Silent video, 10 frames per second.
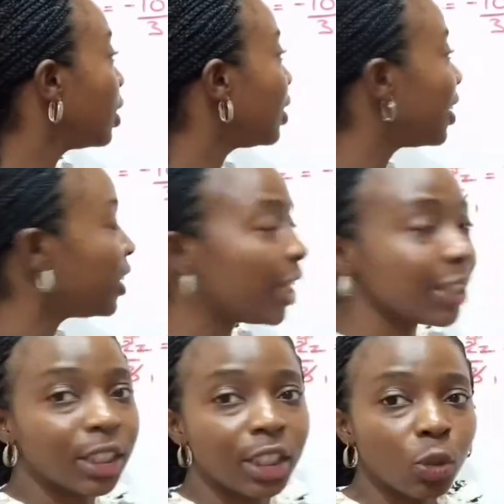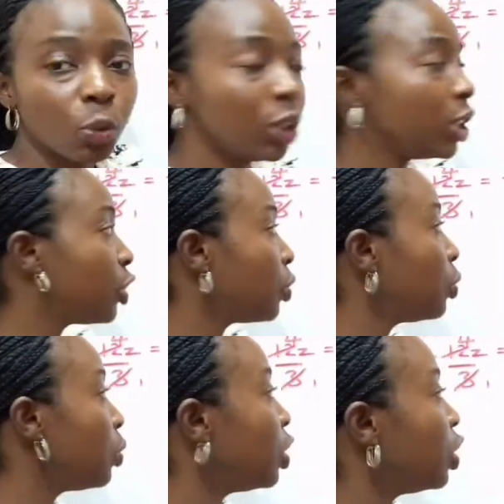The next thing we need to
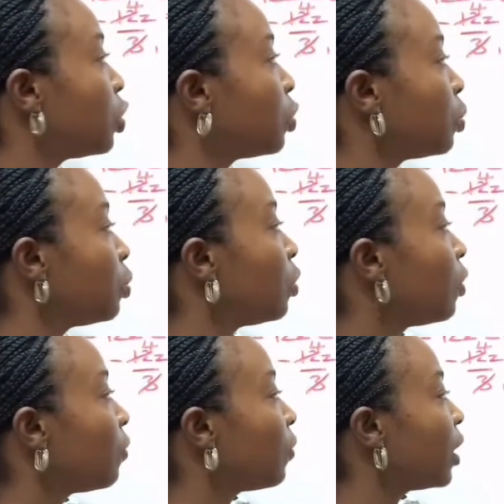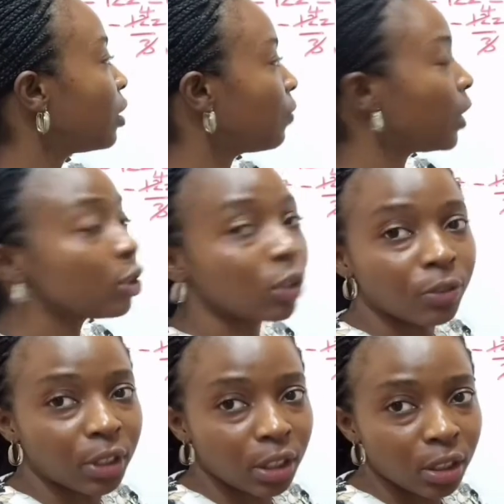do is to find the value of
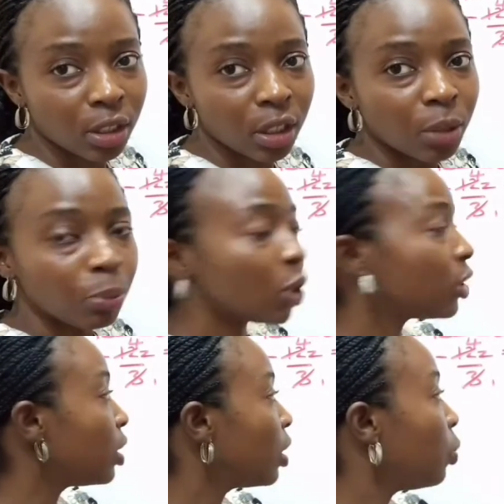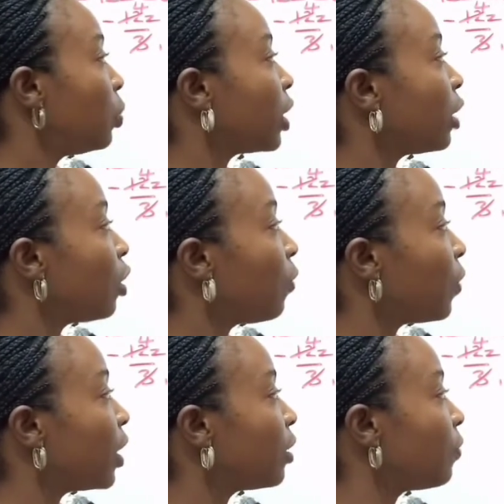z. But we cannot
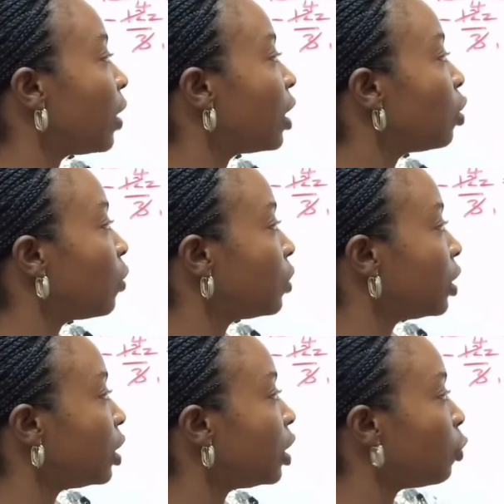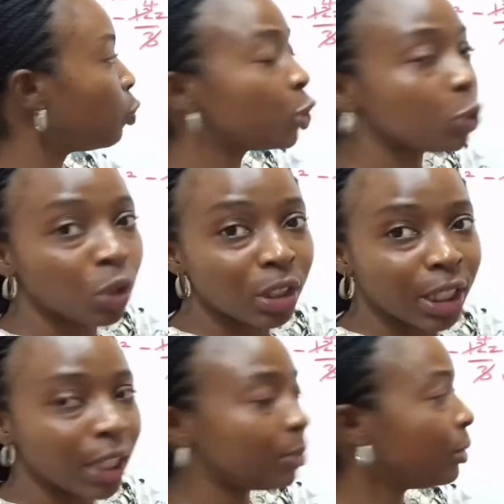find the value of z if we do not
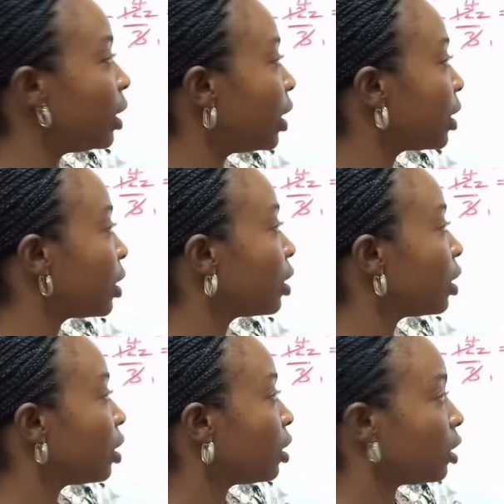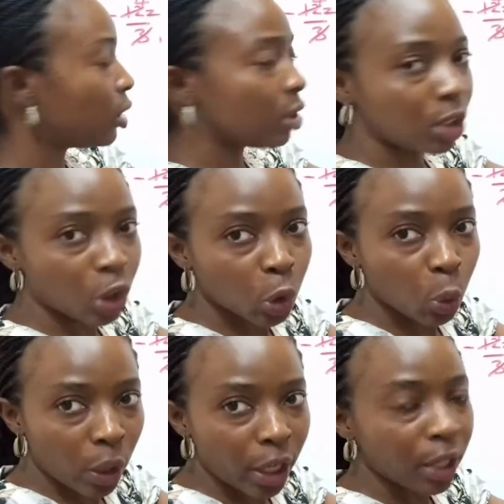eliminate the
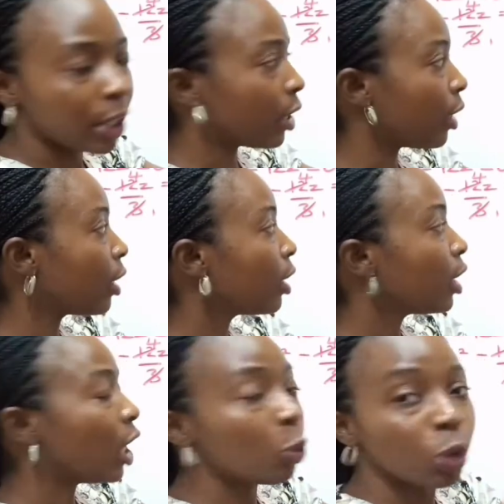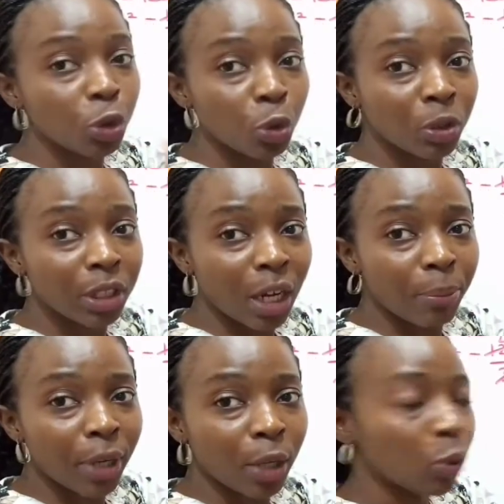square here. And we do that
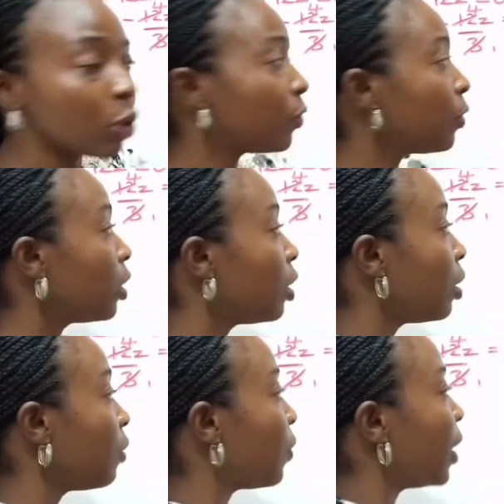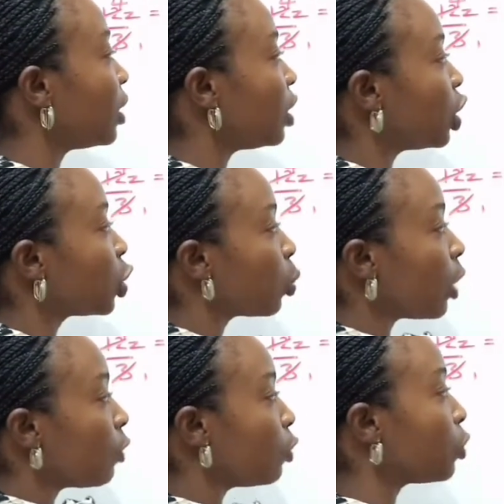by what? Finding the
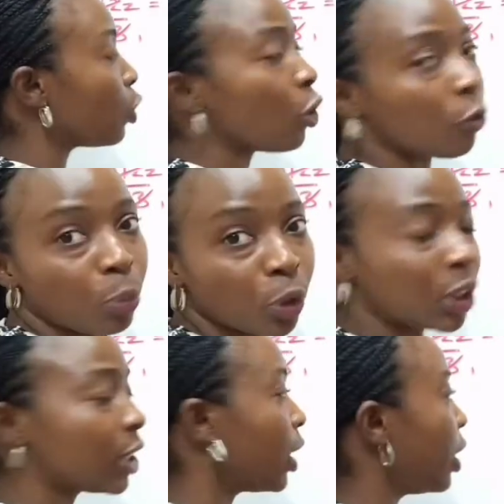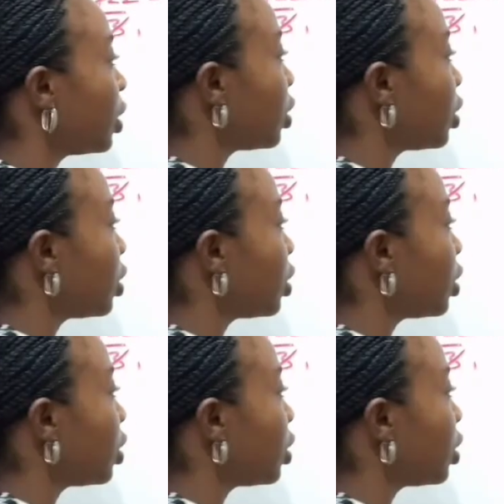square root of both sides.